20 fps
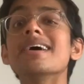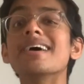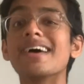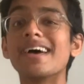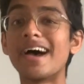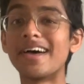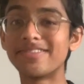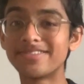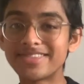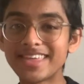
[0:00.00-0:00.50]

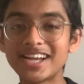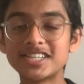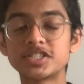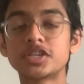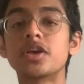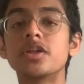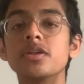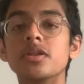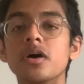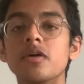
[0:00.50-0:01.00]
And that's
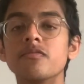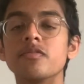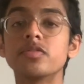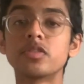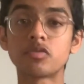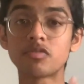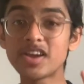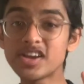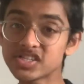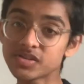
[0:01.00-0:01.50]
good enough. The
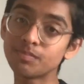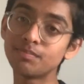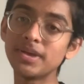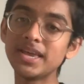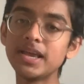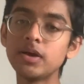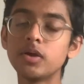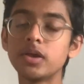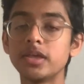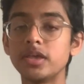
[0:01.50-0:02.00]
reason
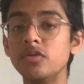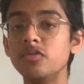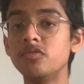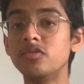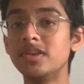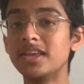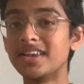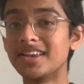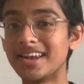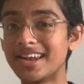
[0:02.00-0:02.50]
being you
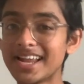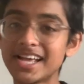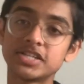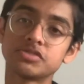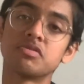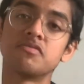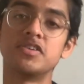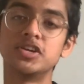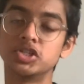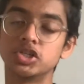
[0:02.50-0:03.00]
need less
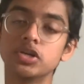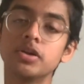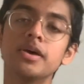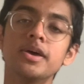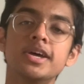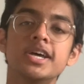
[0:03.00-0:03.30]
revision